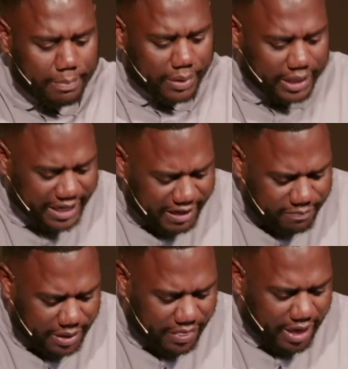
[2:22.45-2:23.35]

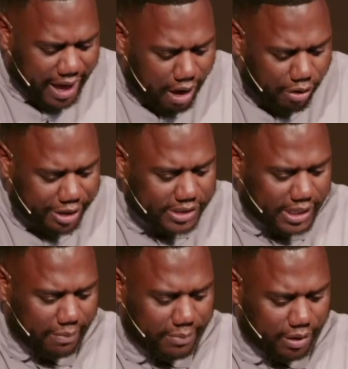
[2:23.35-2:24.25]
believe me, the hour is
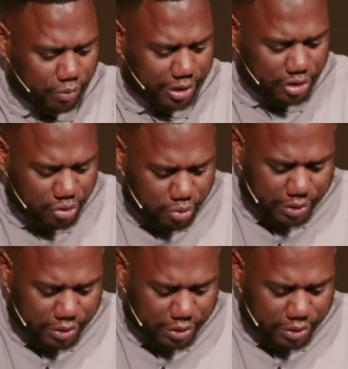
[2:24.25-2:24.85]
coming when you